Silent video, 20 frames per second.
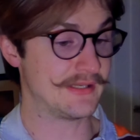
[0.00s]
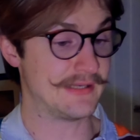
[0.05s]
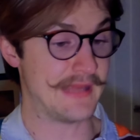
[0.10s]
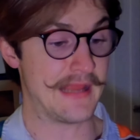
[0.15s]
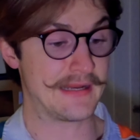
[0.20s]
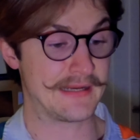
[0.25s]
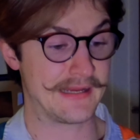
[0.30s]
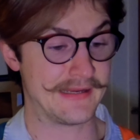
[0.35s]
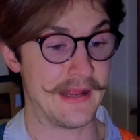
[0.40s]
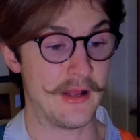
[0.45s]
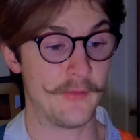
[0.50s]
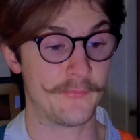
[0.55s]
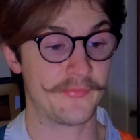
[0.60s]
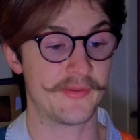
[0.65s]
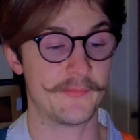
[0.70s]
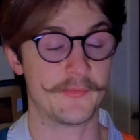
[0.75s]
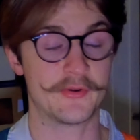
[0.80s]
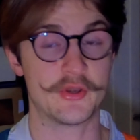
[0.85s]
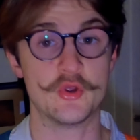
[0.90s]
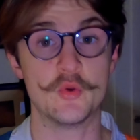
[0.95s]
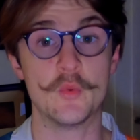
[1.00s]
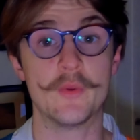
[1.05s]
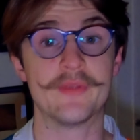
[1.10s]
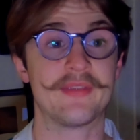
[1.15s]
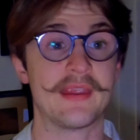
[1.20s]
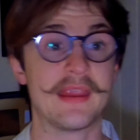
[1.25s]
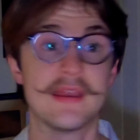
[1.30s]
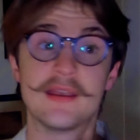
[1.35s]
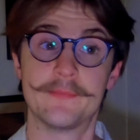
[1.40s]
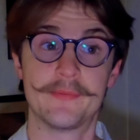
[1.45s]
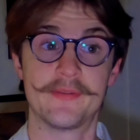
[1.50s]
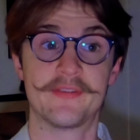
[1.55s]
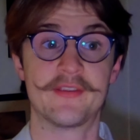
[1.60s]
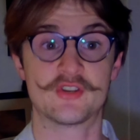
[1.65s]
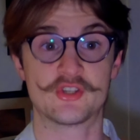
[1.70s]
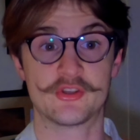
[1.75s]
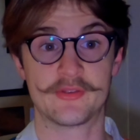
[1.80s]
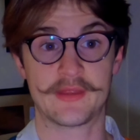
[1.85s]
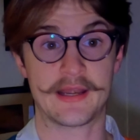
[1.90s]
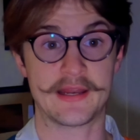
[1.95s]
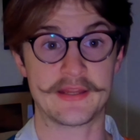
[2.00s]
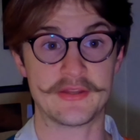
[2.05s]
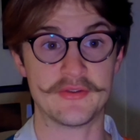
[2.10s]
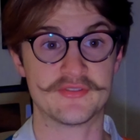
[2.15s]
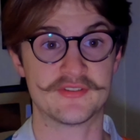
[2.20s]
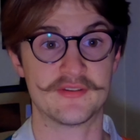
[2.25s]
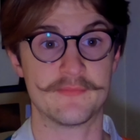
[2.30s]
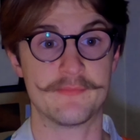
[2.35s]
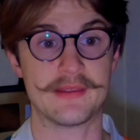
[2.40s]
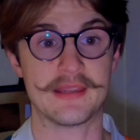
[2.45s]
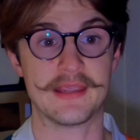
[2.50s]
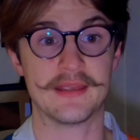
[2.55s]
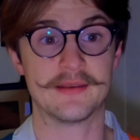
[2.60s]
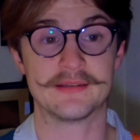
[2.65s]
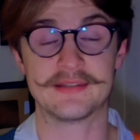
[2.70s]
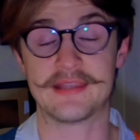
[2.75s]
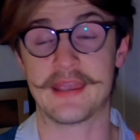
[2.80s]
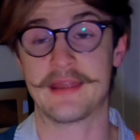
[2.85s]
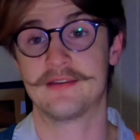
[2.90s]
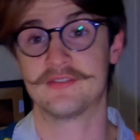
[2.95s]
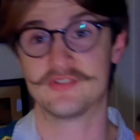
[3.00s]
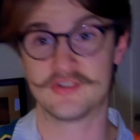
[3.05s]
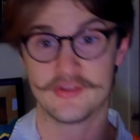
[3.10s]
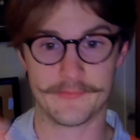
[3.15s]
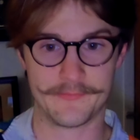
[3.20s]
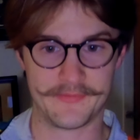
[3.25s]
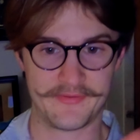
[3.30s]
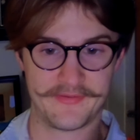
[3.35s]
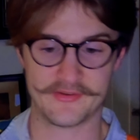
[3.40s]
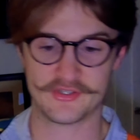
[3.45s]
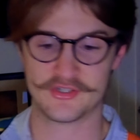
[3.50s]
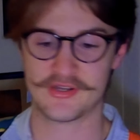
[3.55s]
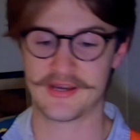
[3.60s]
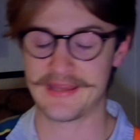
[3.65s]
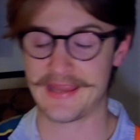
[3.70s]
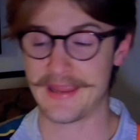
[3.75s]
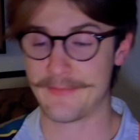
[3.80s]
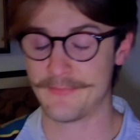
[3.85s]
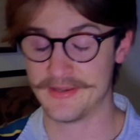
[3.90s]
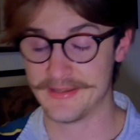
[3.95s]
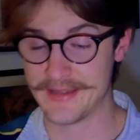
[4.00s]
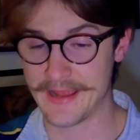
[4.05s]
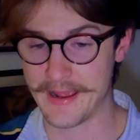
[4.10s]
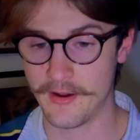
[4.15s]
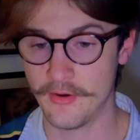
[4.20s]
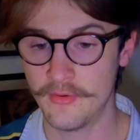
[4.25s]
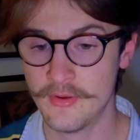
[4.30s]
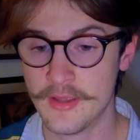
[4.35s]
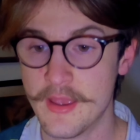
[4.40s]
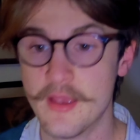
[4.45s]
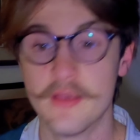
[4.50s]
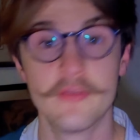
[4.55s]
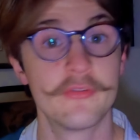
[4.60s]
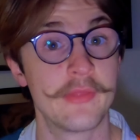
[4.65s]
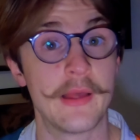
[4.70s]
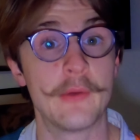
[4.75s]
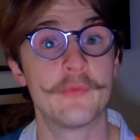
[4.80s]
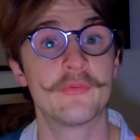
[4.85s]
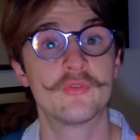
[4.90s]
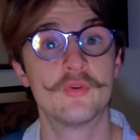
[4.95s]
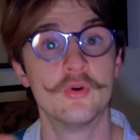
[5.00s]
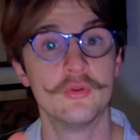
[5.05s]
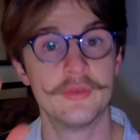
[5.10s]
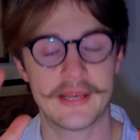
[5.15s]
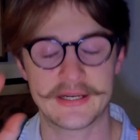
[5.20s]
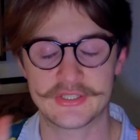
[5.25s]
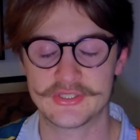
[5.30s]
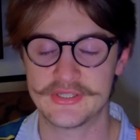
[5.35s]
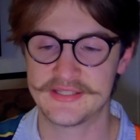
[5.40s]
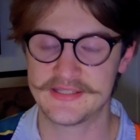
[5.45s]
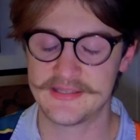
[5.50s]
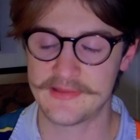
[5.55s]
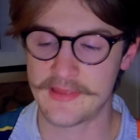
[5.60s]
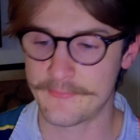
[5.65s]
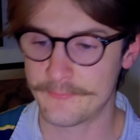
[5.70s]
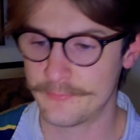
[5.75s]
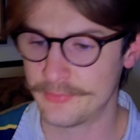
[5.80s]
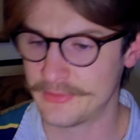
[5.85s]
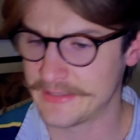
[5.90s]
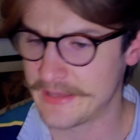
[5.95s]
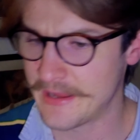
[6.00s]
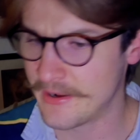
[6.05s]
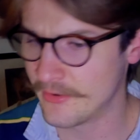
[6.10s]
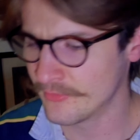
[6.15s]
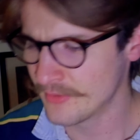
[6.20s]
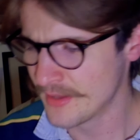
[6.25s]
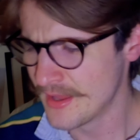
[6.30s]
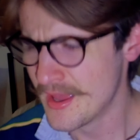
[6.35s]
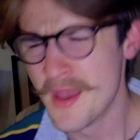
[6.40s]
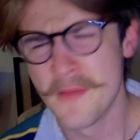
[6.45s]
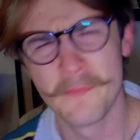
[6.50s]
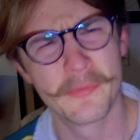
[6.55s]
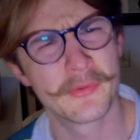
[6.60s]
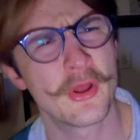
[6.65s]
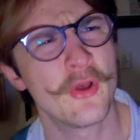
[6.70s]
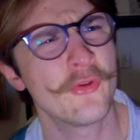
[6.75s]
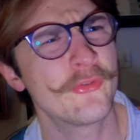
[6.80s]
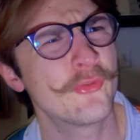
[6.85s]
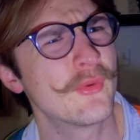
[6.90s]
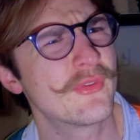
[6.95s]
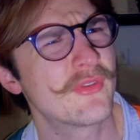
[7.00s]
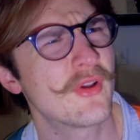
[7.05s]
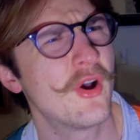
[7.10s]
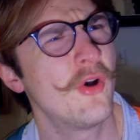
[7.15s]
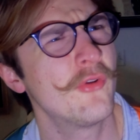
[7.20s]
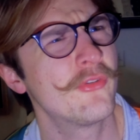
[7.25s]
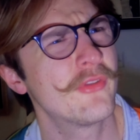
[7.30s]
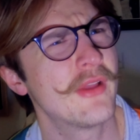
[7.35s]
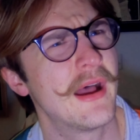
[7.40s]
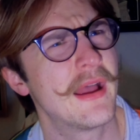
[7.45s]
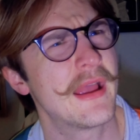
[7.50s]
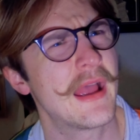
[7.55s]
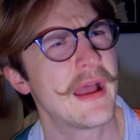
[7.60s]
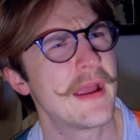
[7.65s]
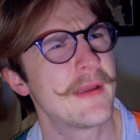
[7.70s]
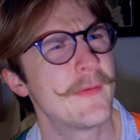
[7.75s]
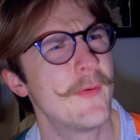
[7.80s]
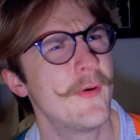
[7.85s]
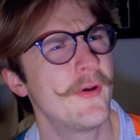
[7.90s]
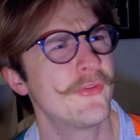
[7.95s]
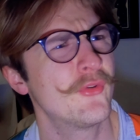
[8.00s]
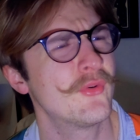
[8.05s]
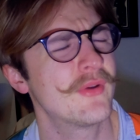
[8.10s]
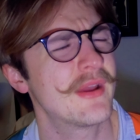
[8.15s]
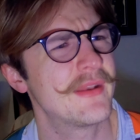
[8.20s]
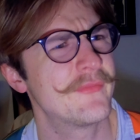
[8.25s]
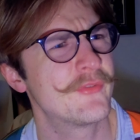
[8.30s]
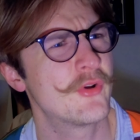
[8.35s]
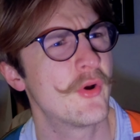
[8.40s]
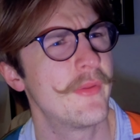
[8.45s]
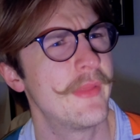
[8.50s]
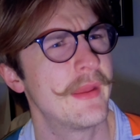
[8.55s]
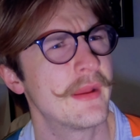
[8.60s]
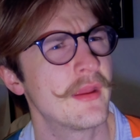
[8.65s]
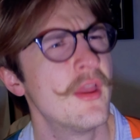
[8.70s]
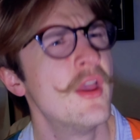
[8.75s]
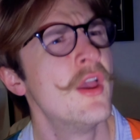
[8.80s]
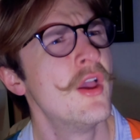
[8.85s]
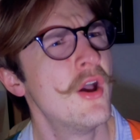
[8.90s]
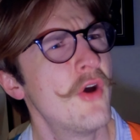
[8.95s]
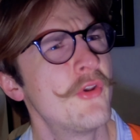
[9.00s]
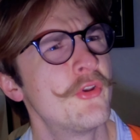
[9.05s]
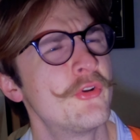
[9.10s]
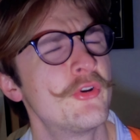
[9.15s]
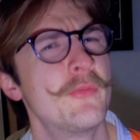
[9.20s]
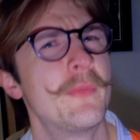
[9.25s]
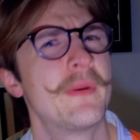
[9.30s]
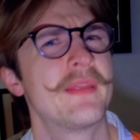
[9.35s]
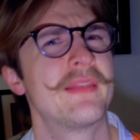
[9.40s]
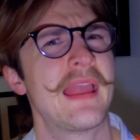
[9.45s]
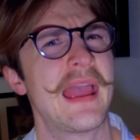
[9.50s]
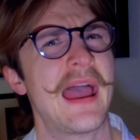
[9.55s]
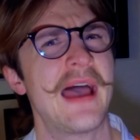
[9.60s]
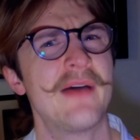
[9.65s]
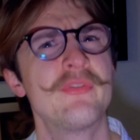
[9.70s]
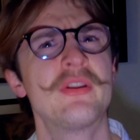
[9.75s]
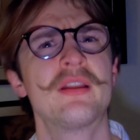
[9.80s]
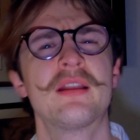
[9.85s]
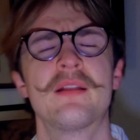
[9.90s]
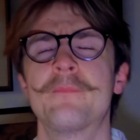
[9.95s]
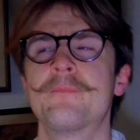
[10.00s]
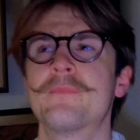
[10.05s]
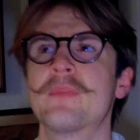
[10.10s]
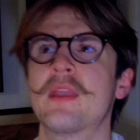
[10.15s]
and can help someone who is in a position that I used to be in get into the position I am in now. So that was cool to actually see that play out. But also, it's also I, I'm also kind of going like, oh no, no, but having